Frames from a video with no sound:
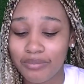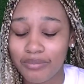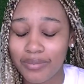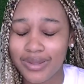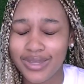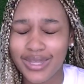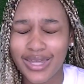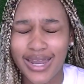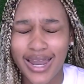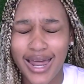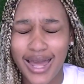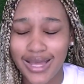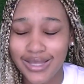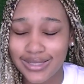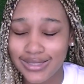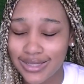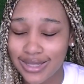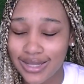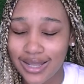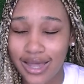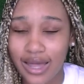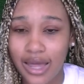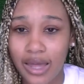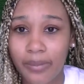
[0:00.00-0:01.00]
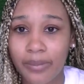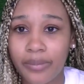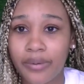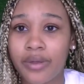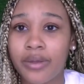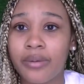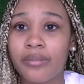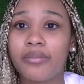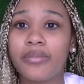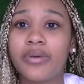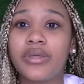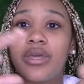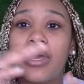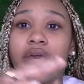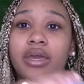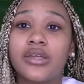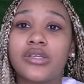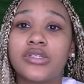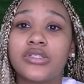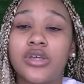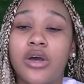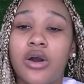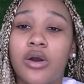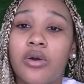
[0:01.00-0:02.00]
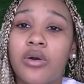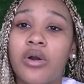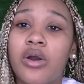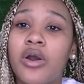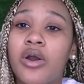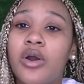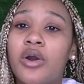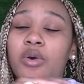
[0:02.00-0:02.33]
Make that ass clap. But yeah, so